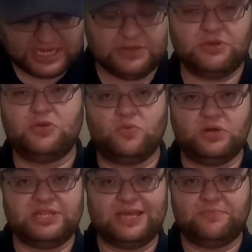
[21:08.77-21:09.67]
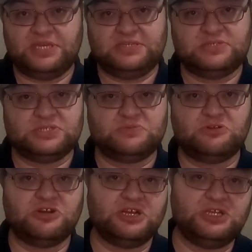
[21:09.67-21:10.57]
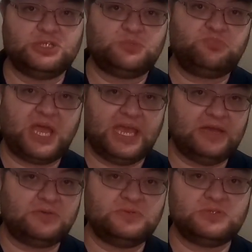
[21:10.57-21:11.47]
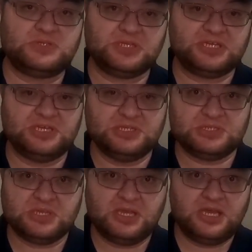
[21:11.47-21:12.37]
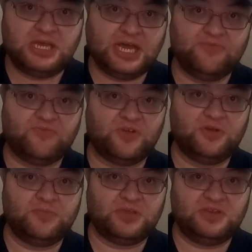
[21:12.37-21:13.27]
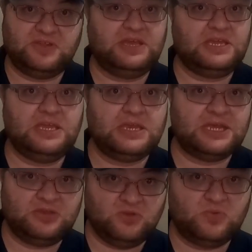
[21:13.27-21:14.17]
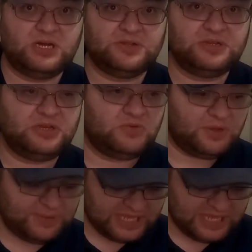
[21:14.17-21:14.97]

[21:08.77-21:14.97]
I don't know what that means as far as pounds, because I'm from Kentucky and I do well to know what